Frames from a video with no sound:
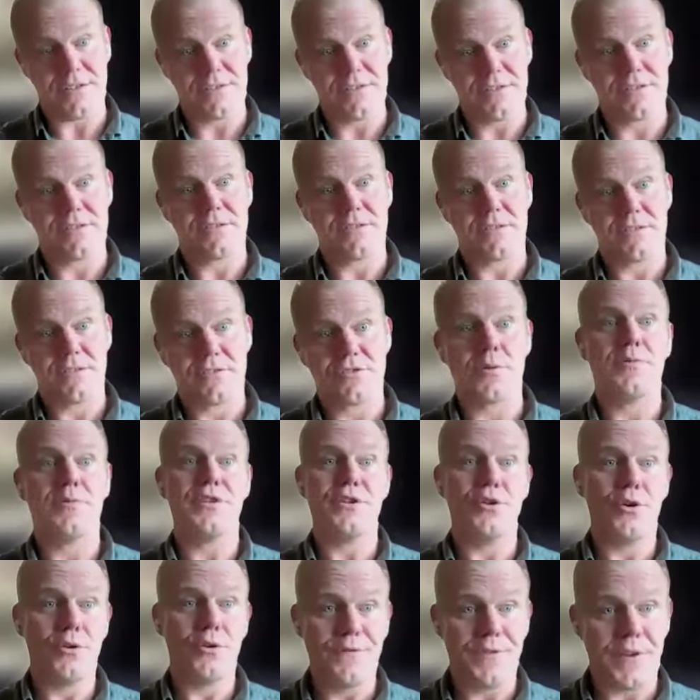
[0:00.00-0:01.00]
as
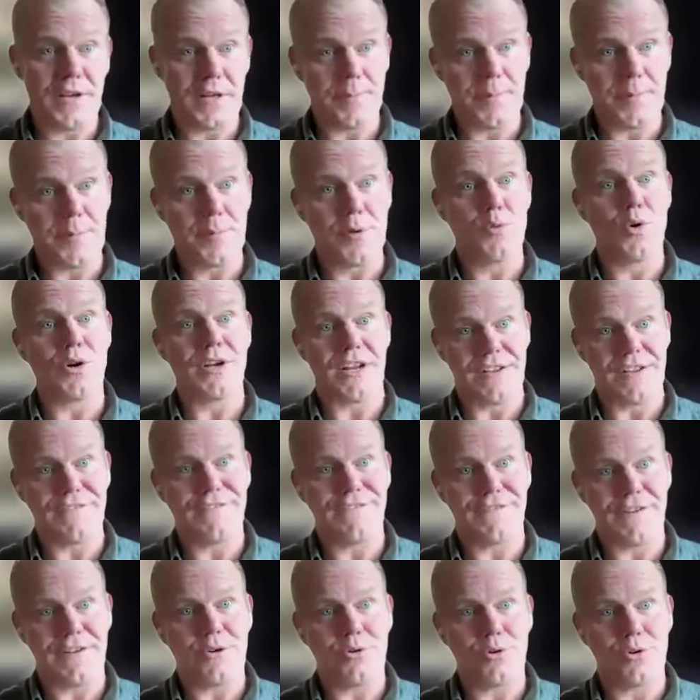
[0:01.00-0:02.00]
some of the unfitter people were
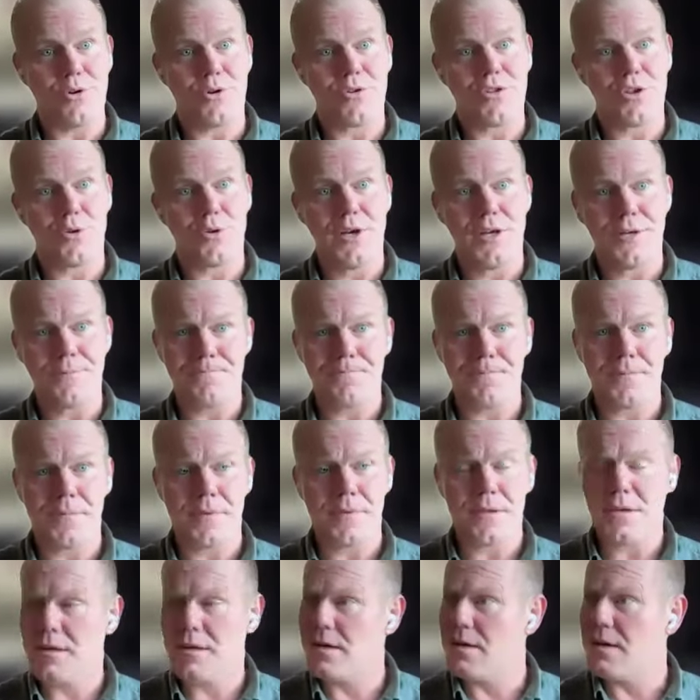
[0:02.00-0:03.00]
getting fitter along the way.
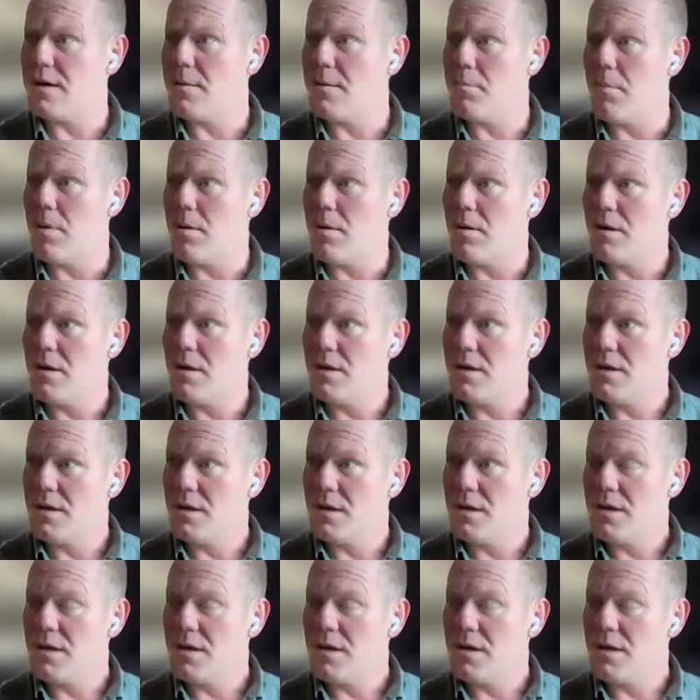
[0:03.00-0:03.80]
Um,